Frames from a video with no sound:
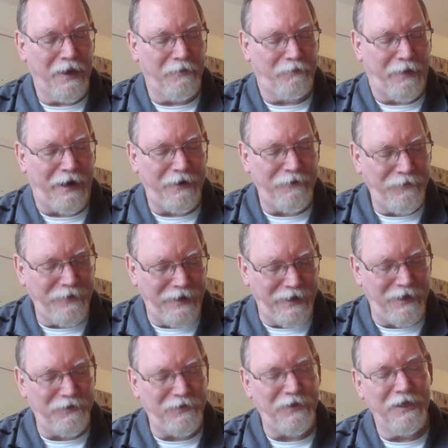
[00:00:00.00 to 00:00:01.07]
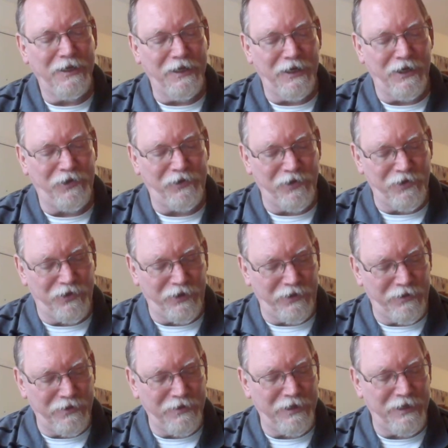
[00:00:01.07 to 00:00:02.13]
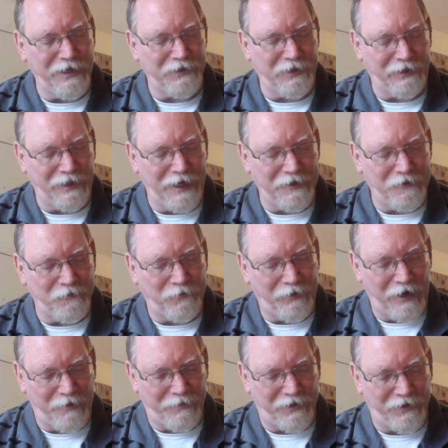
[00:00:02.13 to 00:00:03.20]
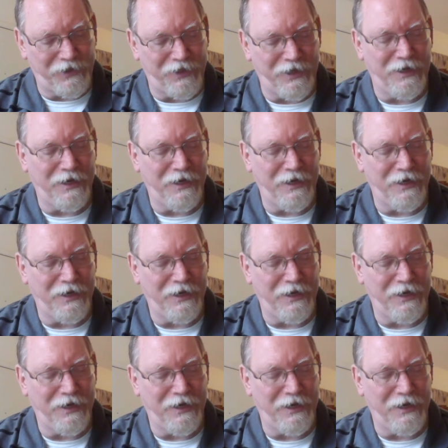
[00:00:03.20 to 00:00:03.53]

By faith, he sojourned in the land of promise,